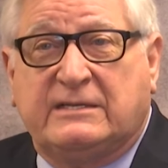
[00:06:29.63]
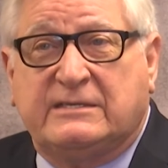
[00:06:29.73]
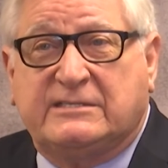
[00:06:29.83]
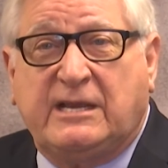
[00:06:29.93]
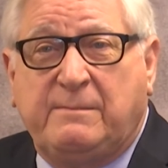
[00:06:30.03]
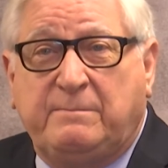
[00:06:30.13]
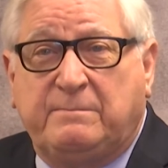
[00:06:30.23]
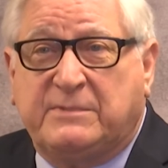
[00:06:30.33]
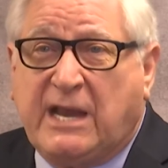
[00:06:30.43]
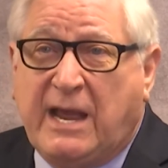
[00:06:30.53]

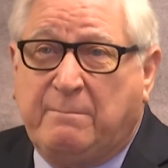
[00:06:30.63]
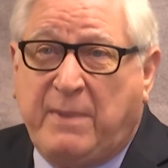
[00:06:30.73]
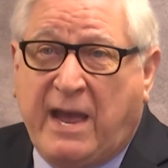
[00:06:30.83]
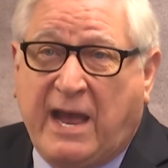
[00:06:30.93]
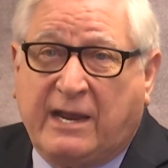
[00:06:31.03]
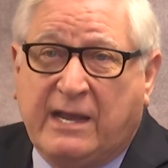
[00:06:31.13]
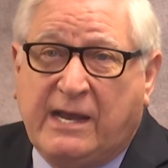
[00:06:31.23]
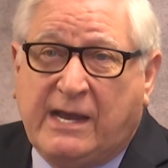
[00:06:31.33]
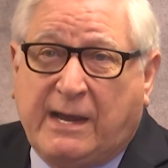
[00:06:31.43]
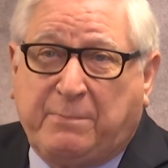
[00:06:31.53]
Some time back,
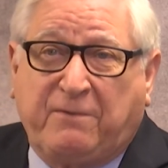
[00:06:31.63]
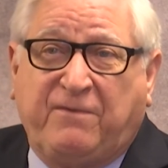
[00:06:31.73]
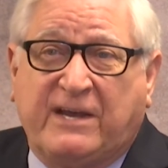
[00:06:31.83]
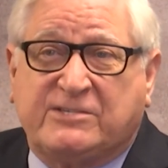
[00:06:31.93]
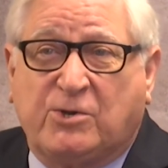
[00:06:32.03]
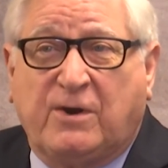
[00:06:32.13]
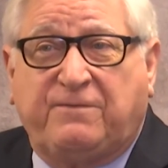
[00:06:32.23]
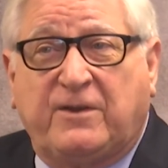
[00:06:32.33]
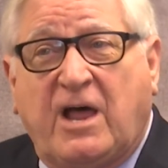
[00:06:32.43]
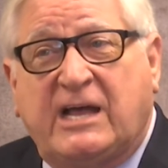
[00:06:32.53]
a professor
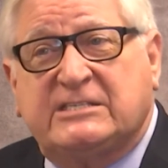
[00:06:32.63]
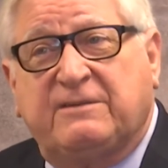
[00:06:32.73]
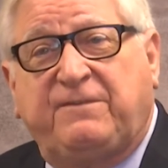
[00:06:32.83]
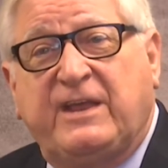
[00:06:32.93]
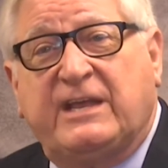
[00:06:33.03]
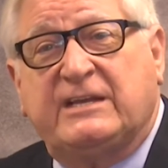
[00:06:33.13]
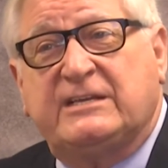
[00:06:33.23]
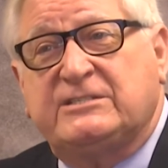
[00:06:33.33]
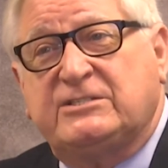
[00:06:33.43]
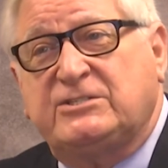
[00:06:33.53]
of philosophy at
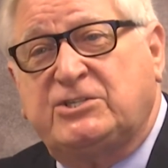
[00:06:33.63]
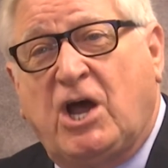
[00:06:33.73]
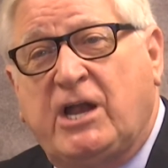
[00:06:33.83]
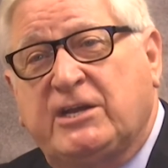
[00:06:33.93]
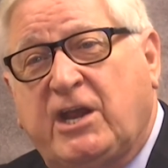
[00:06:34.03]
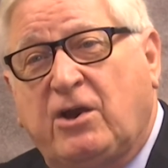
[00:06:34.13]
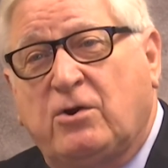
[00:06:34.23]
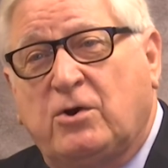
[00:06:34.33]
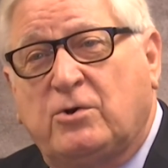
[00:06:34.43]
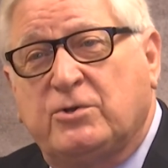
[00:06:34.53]
John
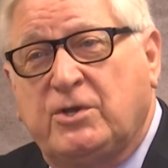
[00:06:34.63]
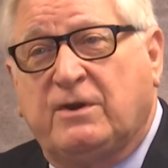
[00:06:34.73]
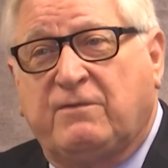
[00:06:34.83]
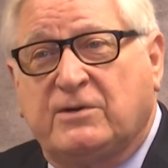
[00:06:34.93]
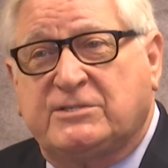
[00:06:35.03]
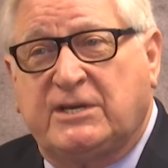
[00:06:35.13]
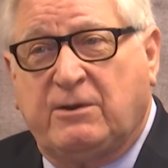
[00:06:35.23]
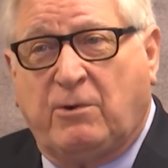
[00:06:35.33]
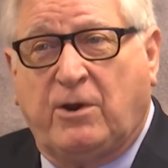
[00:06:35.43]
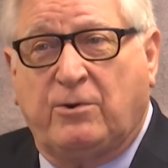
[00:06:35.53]
Carroll
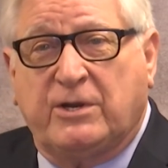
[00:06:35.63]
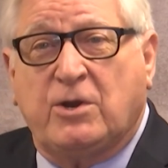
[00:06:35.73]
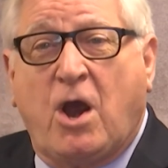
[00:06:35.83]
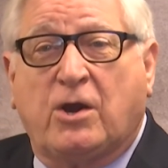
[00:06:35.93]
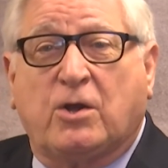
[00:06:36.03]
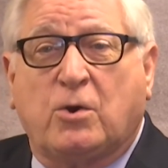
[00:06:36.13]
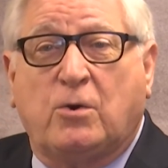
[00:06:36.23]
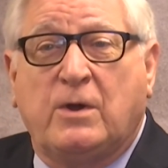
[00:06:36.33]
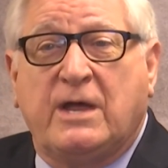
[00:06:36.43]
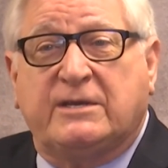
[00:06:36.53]
University wrote an
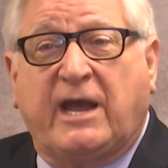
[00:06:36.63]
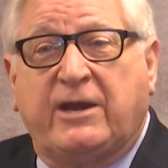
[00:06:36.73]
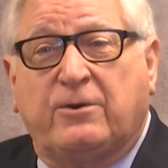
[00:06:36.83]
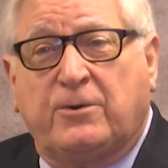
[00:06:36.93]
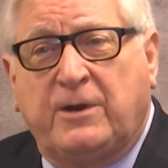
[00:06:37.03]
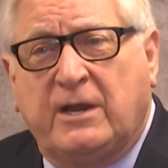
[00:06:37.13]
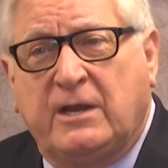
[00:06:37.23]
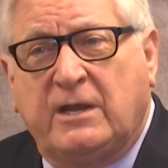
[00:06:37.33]
article titled,